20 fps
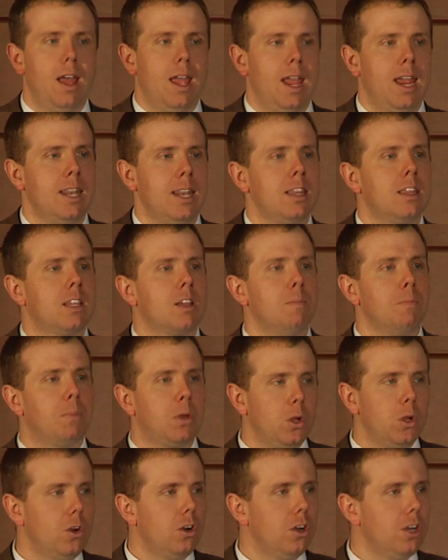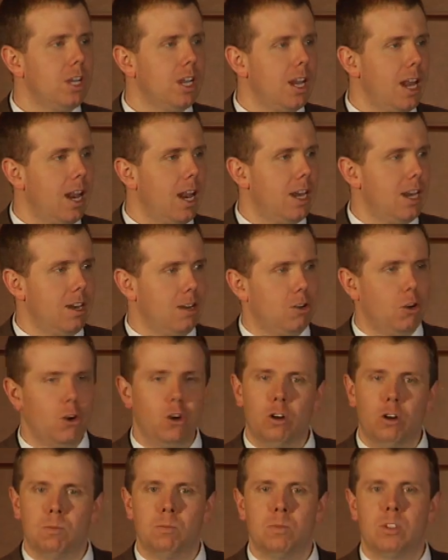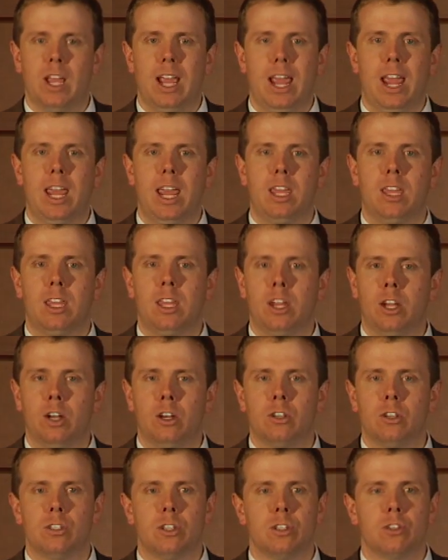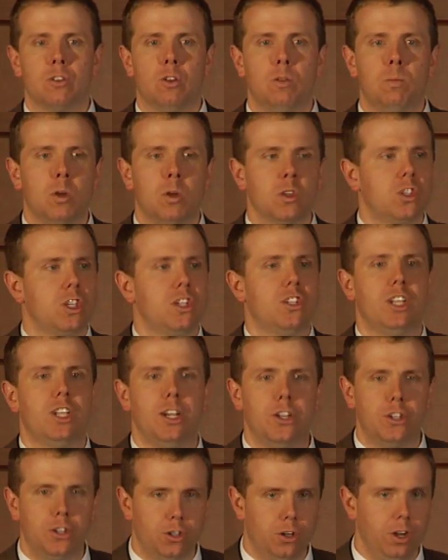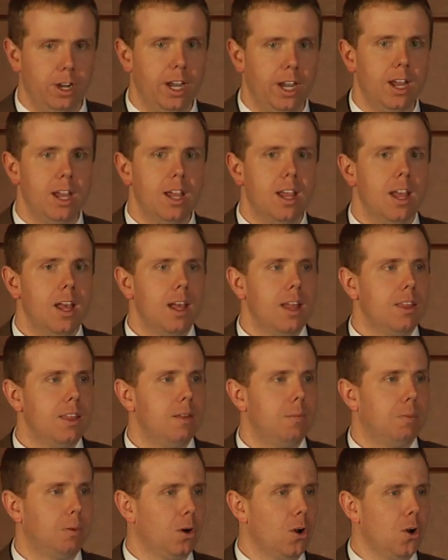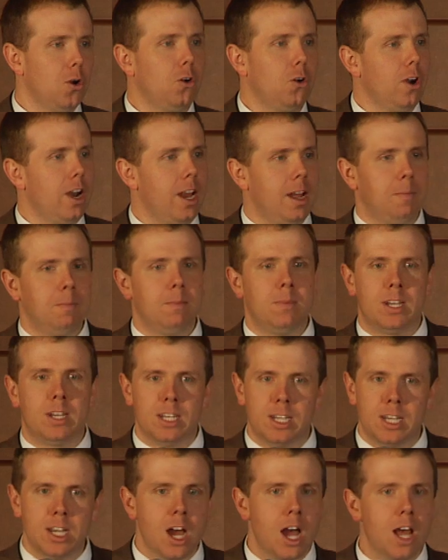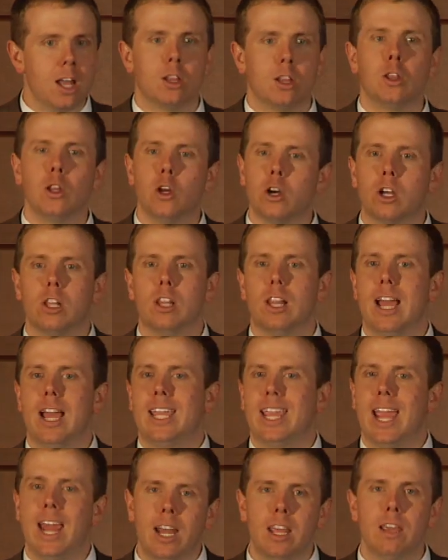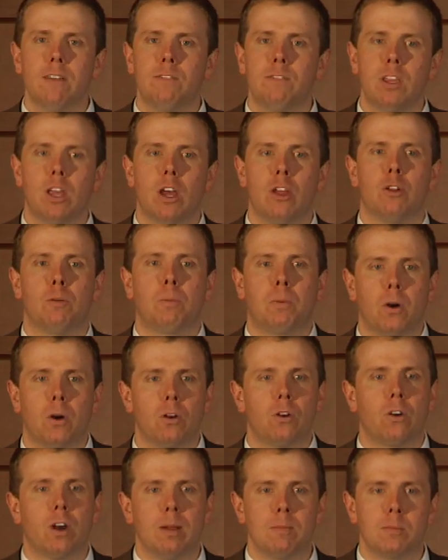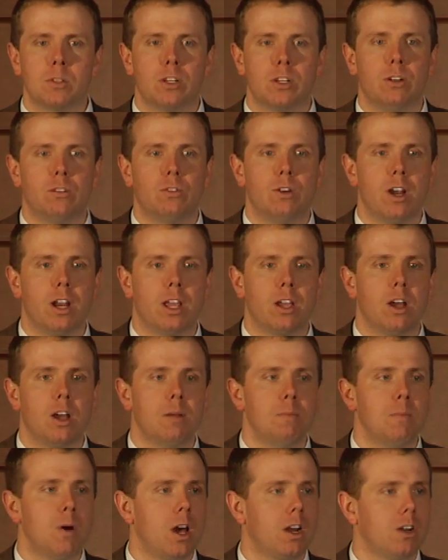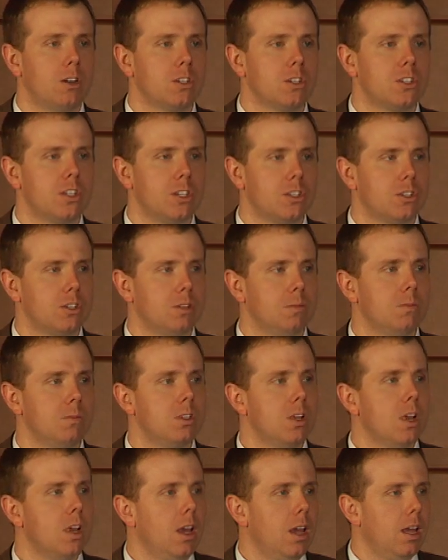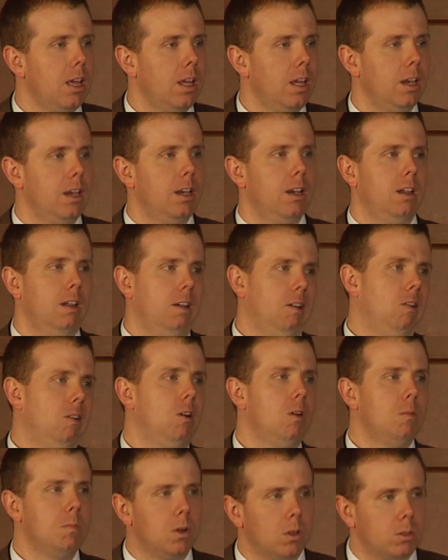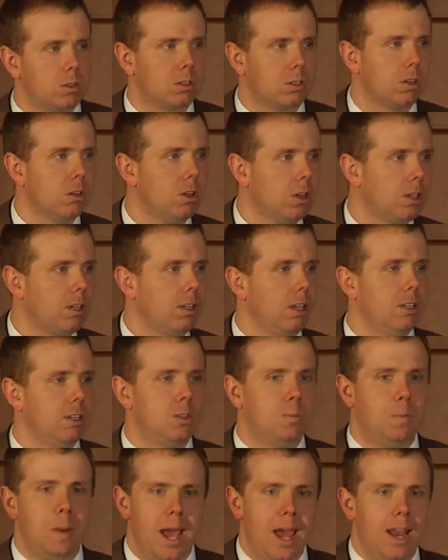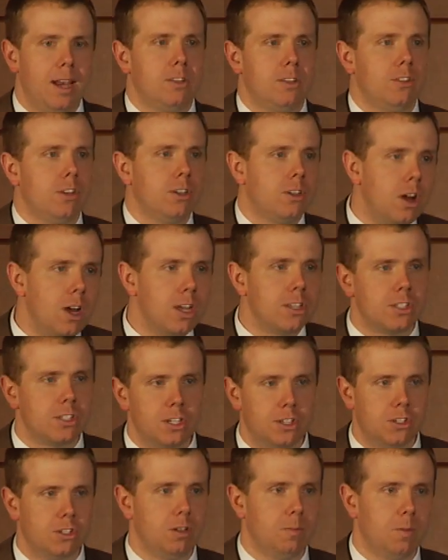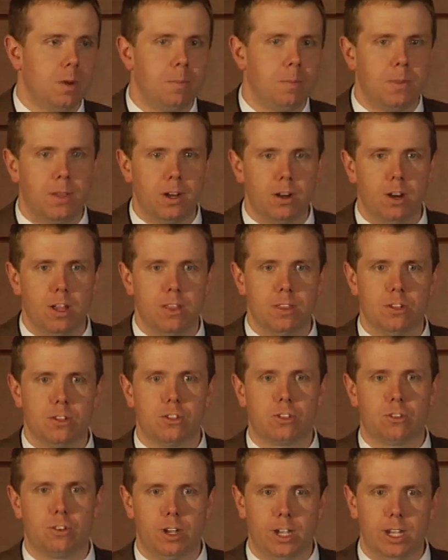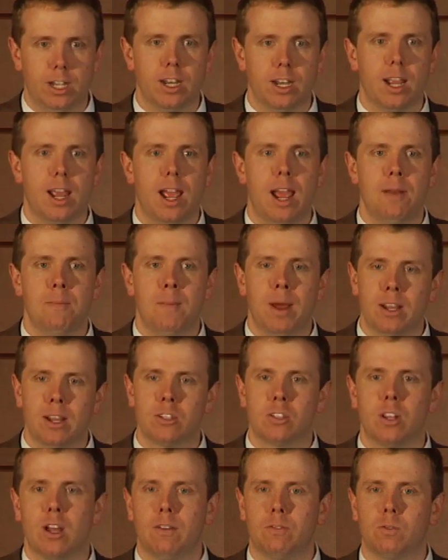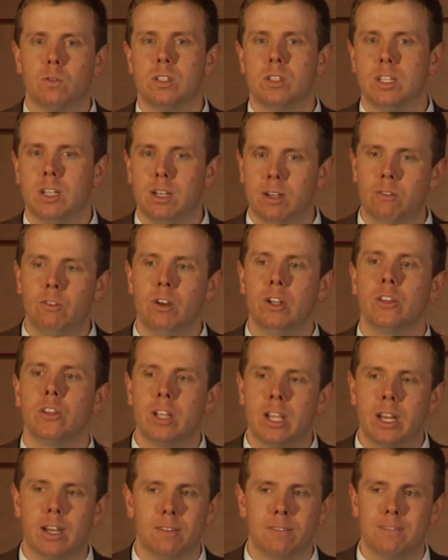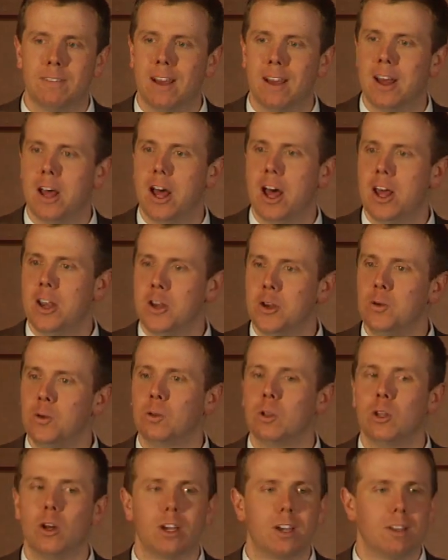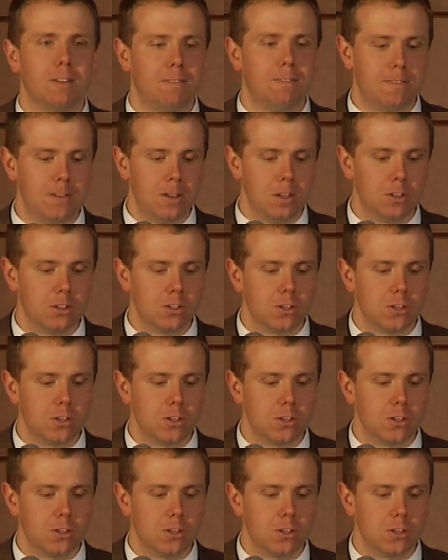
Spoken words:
In computer terms, 8 years is almost a century. The program did not look like any of the other programs that are running on modern systems. It almost looked as bad as a DOS system up there on the screen. And Medisoft was in real need of a new look and feel.